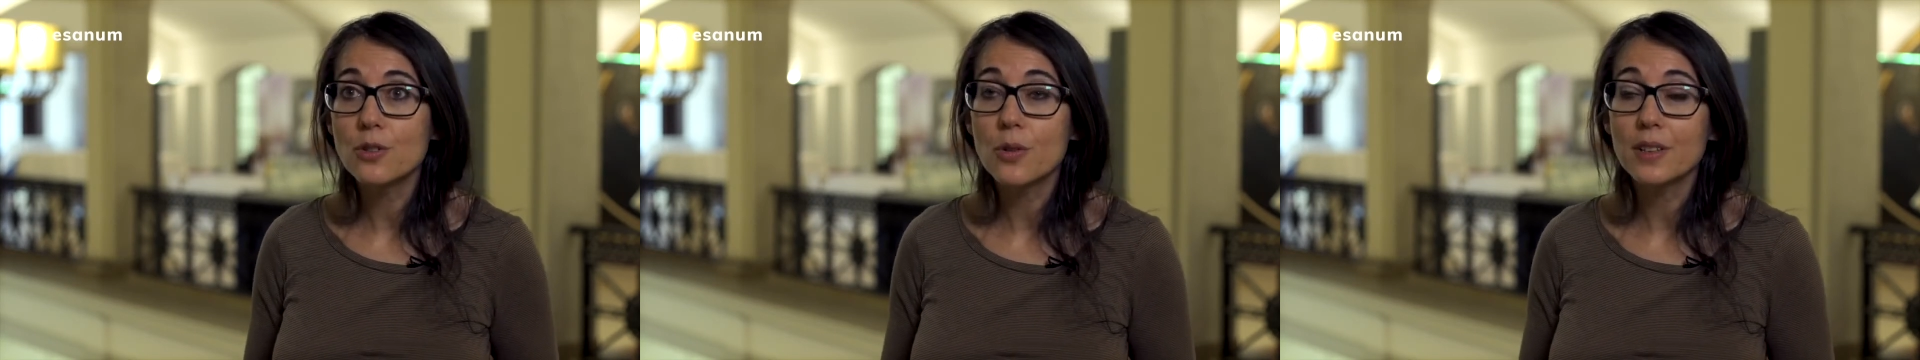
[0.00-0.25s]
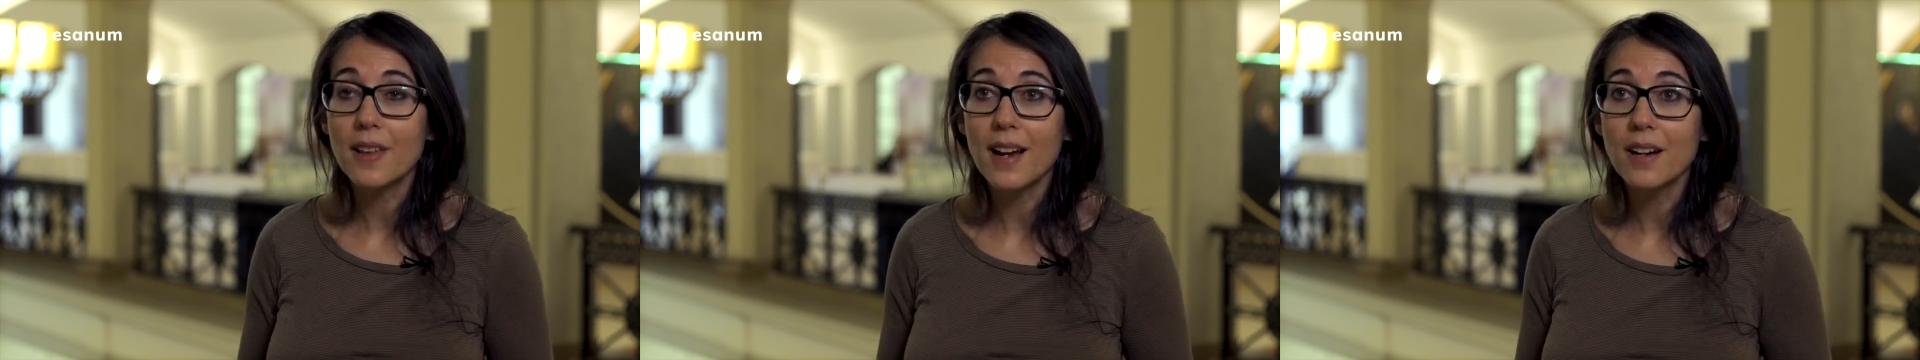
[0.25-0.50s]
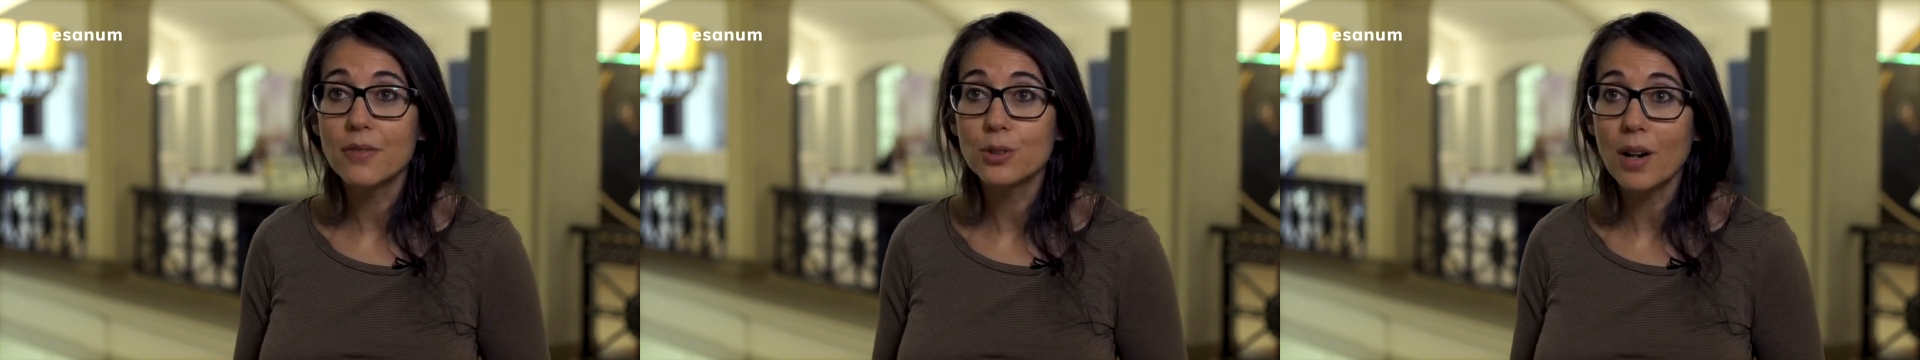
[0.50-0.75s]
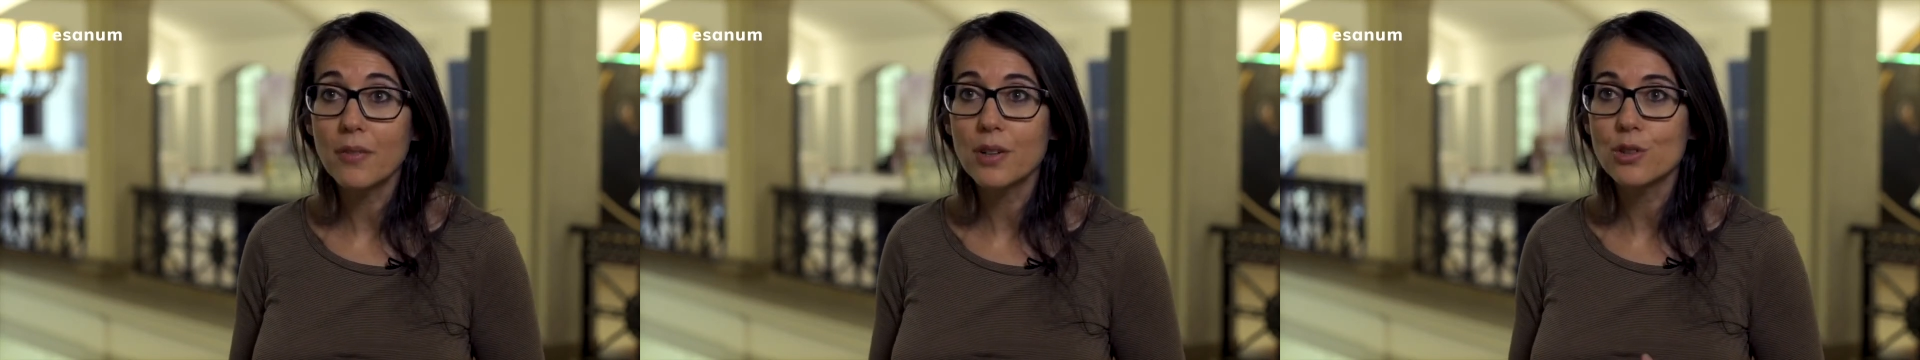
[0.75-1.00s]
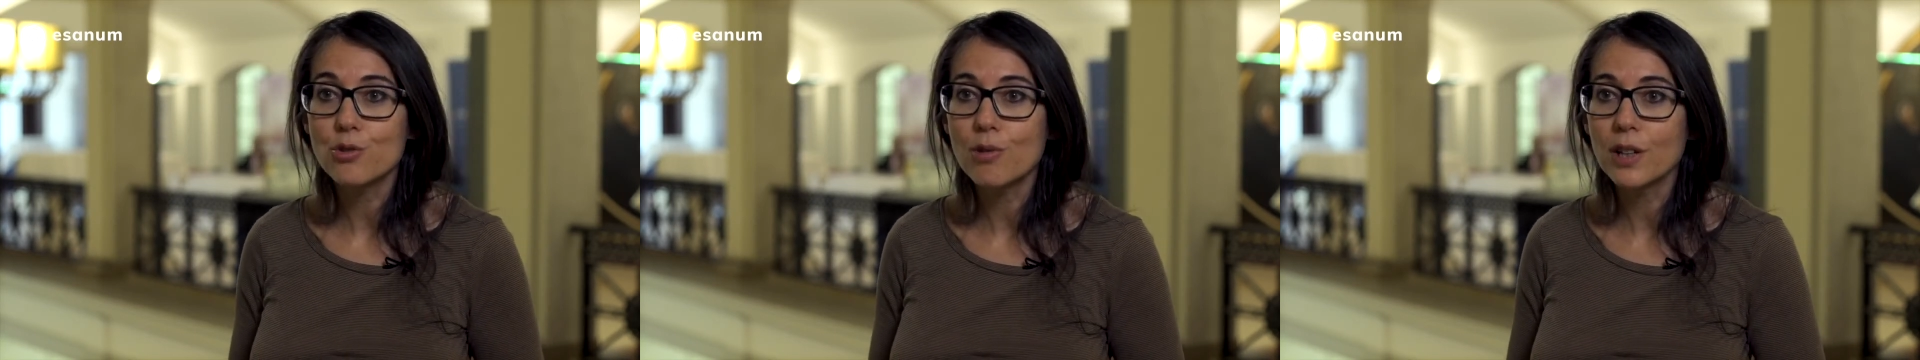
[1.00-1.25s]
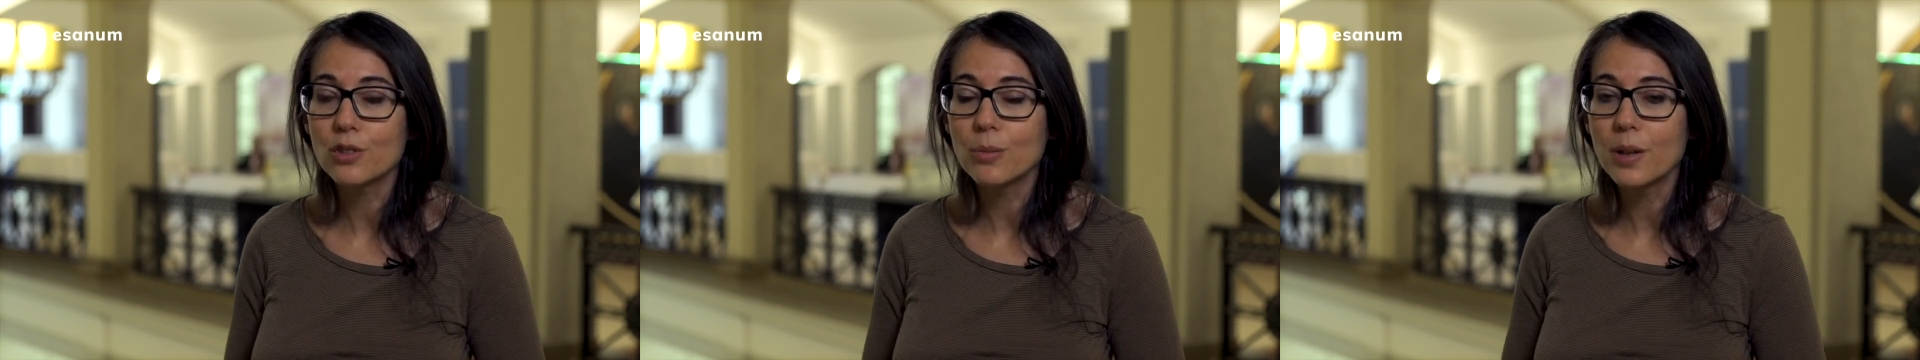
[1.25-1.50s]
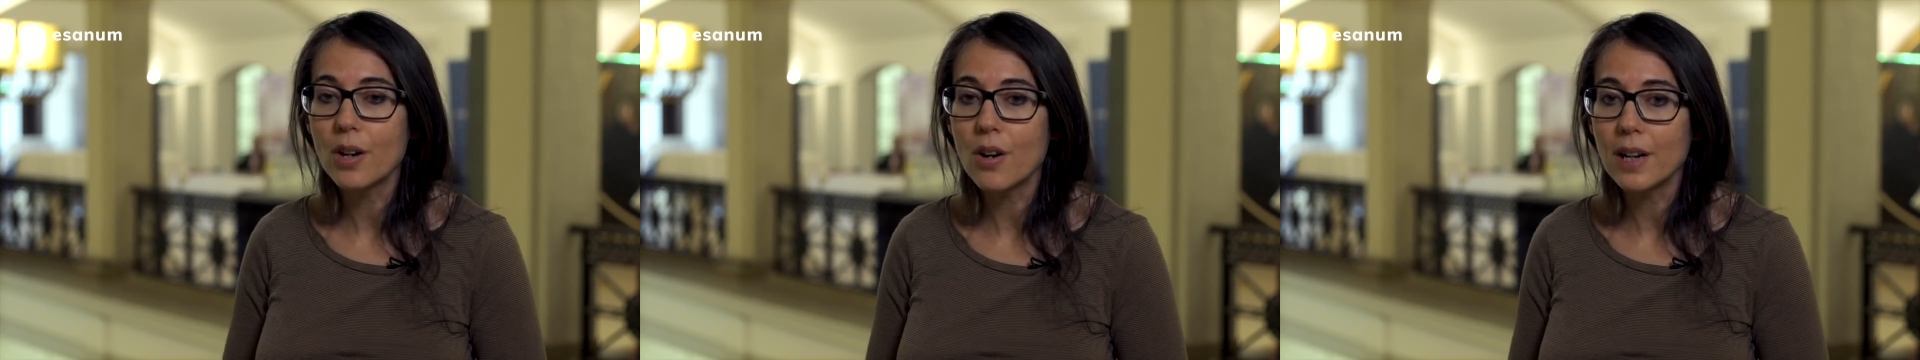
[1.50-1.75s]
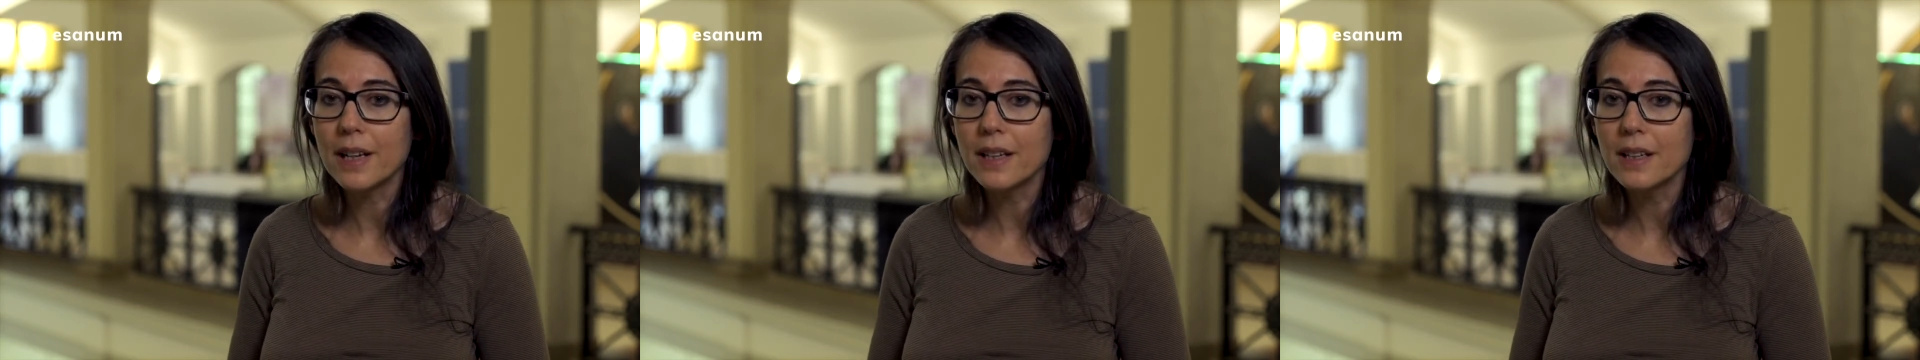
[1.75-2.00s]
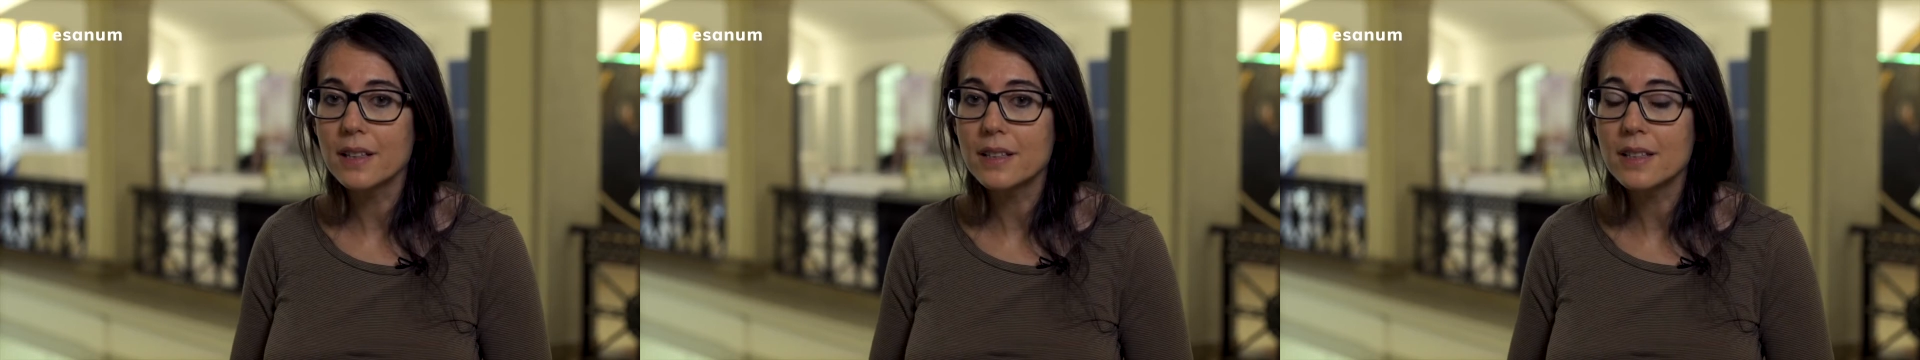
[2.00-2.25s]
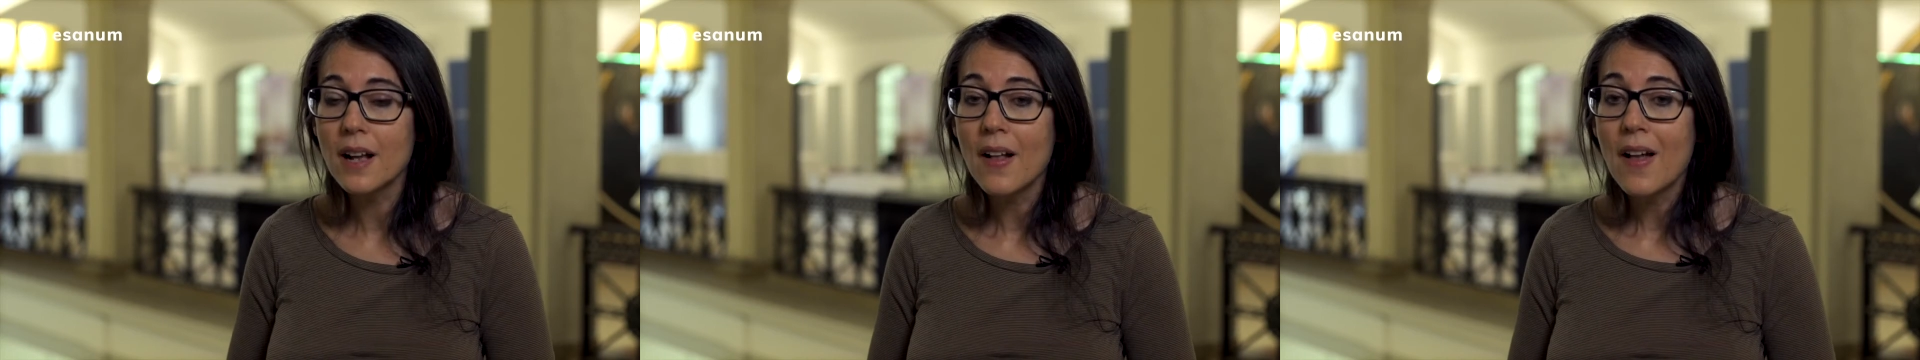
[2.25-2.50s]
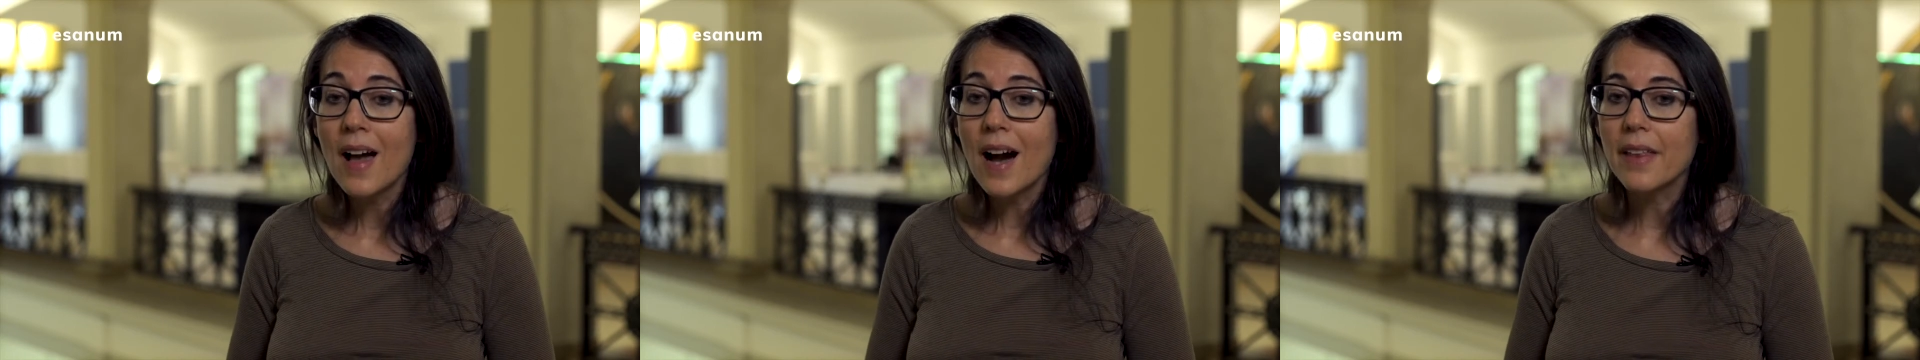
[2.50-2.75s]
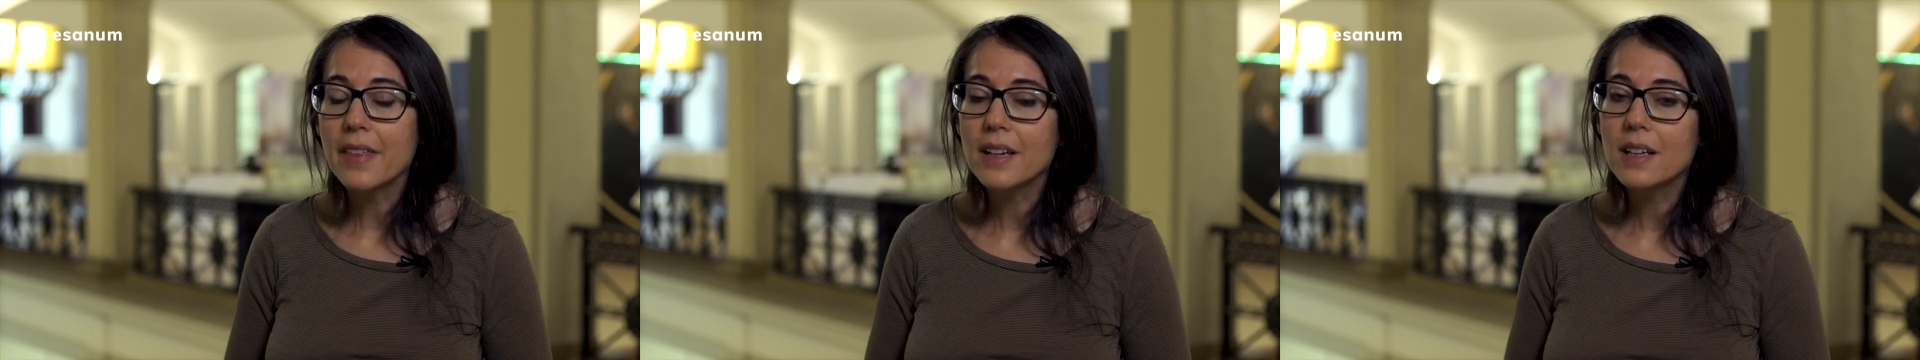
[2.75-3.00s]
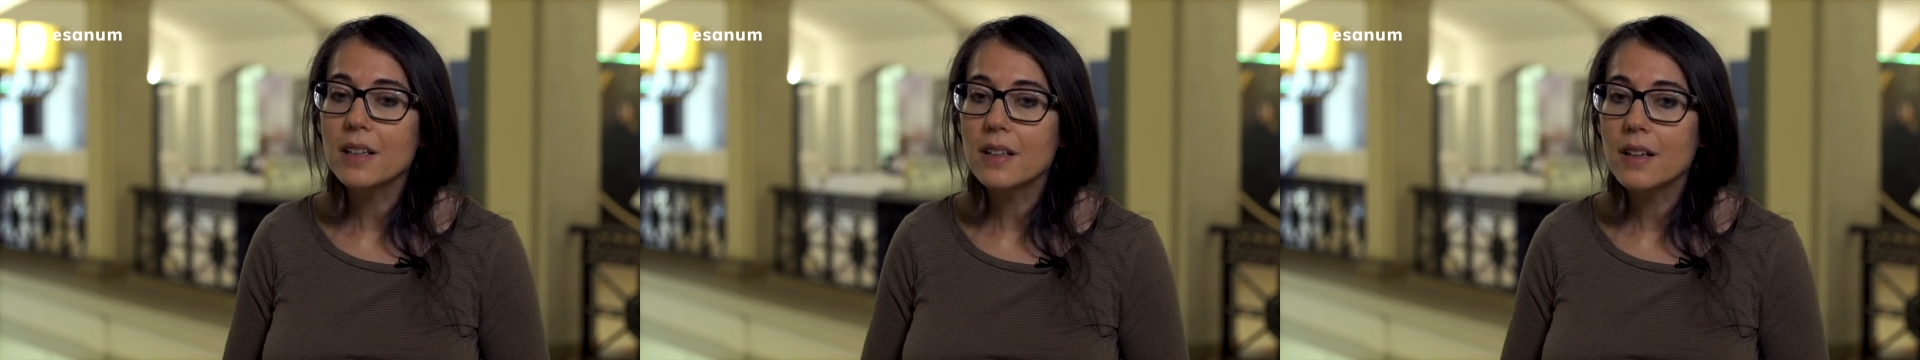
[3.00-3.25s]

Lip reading: so that they have to have a hysterectomy in early years. I think